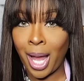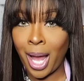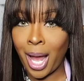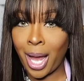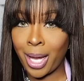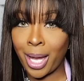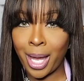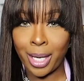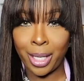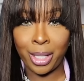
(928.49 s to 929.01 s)

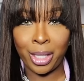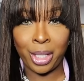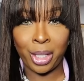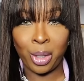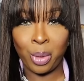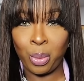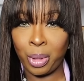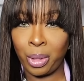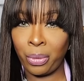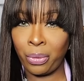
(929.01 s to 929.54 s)
I got a
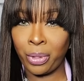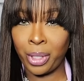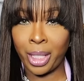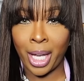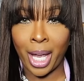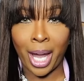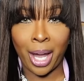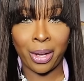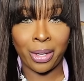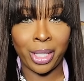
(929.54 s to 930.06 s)
good one for
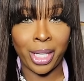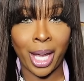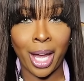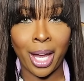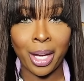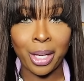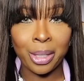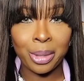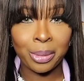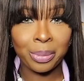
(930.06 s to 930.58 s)
y'all, y'all.
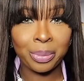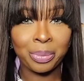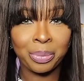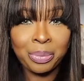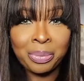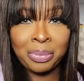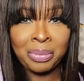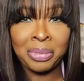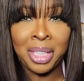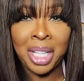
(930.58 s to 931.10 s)

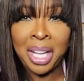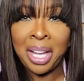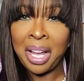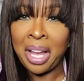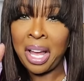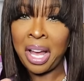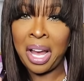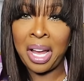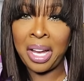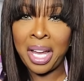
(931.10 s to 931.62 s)

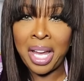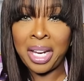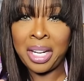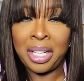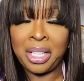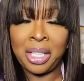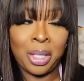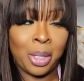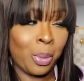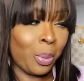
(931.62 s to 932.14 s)
I got a
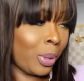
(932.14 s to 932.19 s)
good